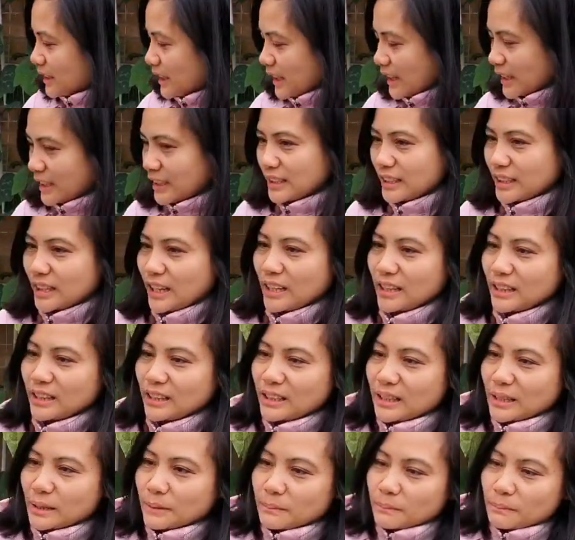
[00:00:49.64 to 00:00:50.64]
Shall I cut
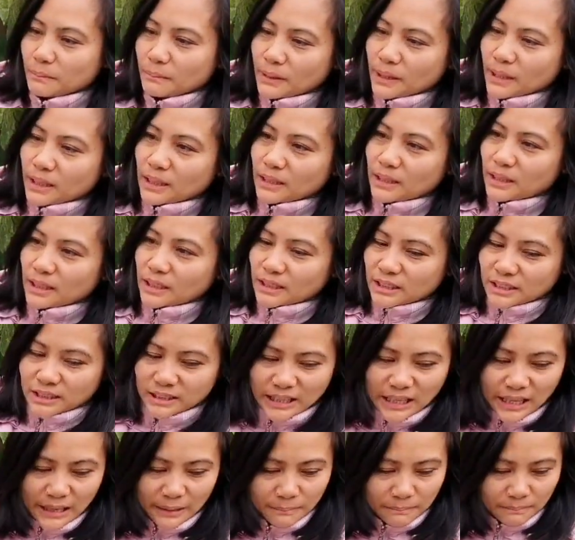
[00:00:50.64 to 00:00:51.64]
them in
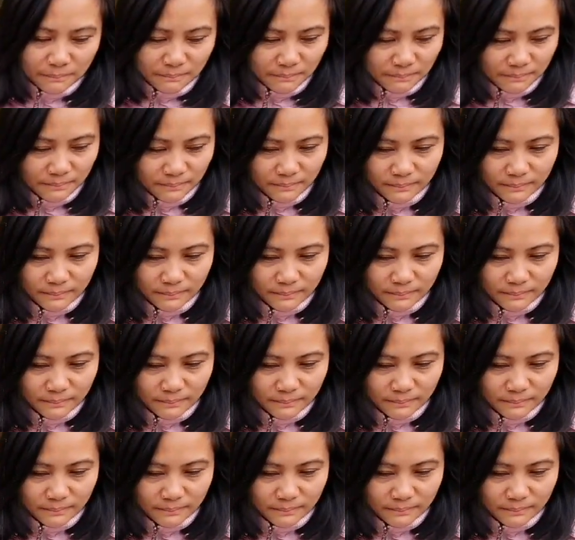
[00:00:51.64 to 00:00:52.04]
stem?